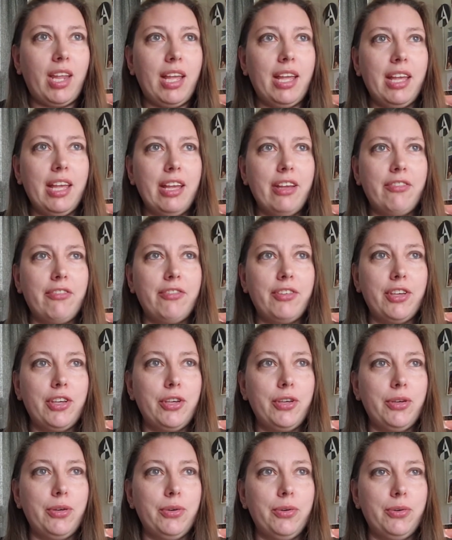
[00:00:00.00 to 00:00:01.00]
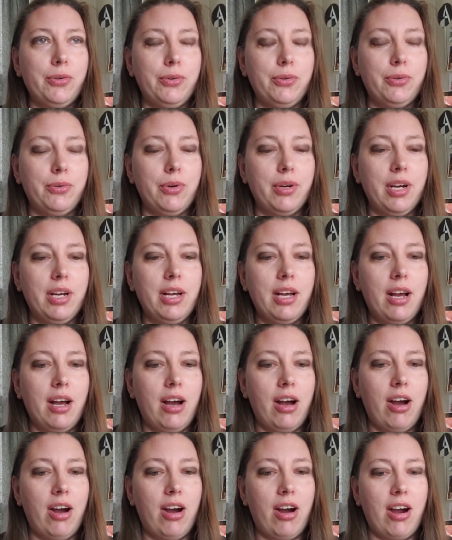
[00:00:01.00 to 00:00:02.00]
If you
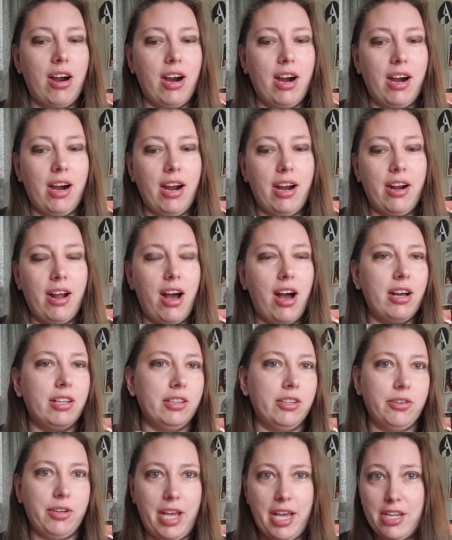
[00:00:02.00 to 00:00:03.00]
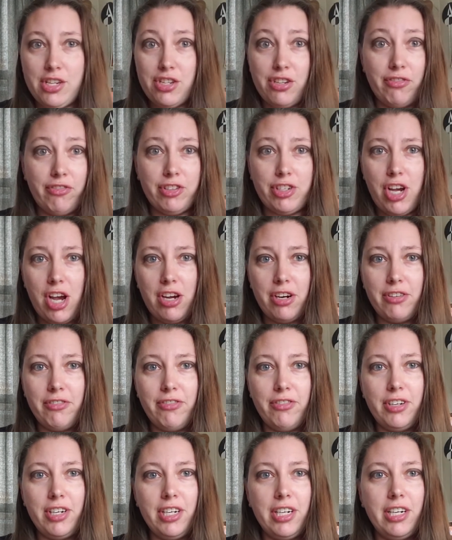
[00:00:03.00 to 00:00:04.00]
are an on-location
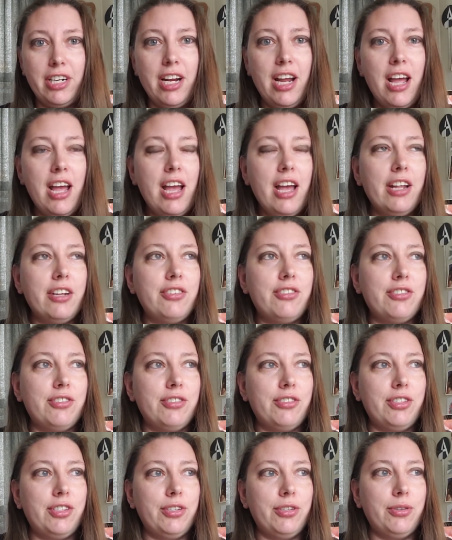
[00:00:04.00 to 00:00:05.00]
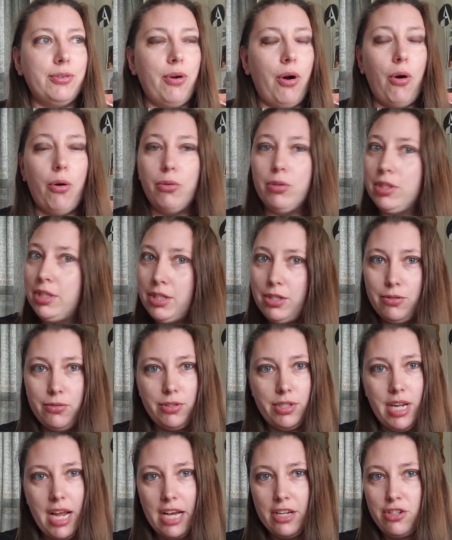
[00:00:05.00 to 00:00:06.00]
photographer, do you only
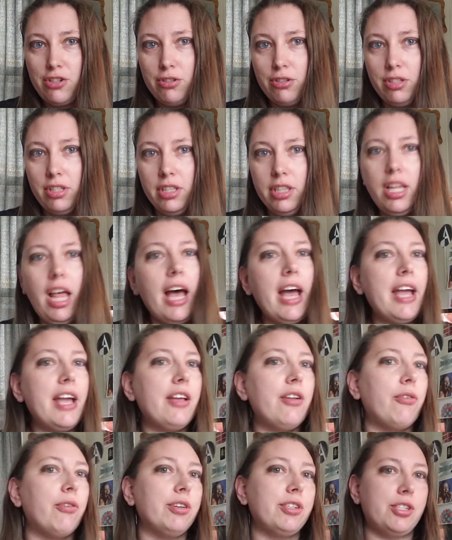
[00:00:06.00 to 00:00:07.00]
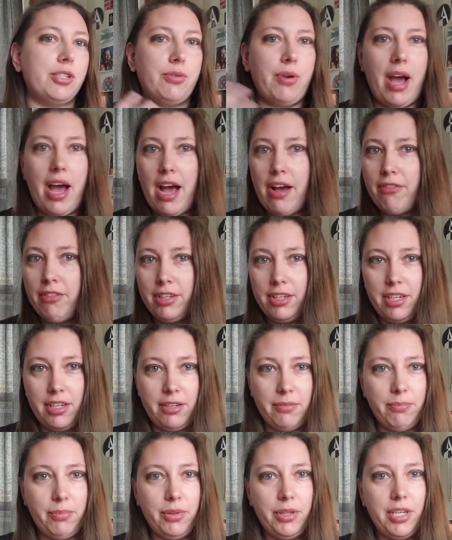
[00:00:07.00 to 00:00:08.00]
use natural light, or do you have like a
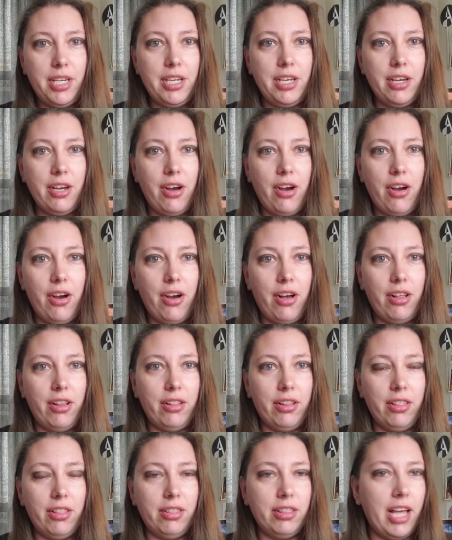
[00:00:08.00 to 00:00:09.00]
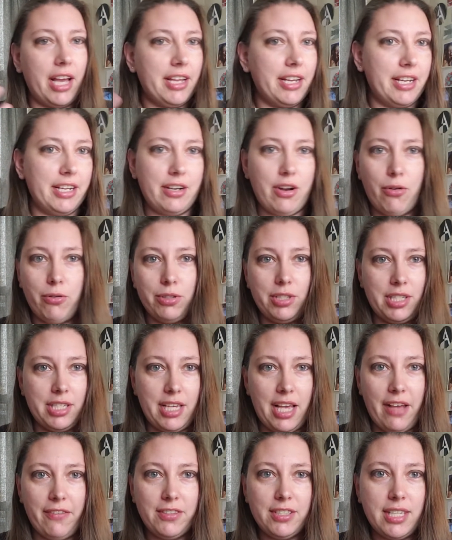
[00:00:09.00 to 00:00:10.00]
complete lighting
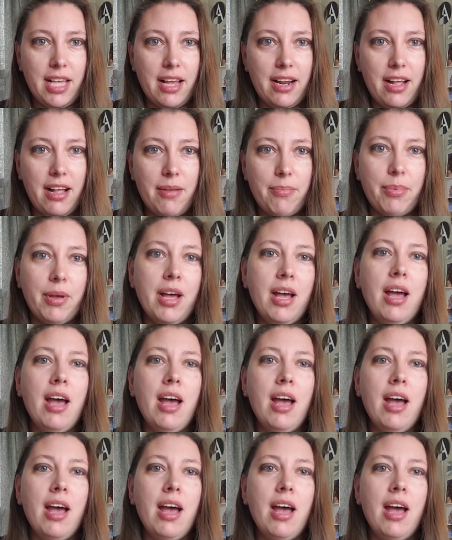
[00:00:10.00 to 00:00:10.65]
OCF setup?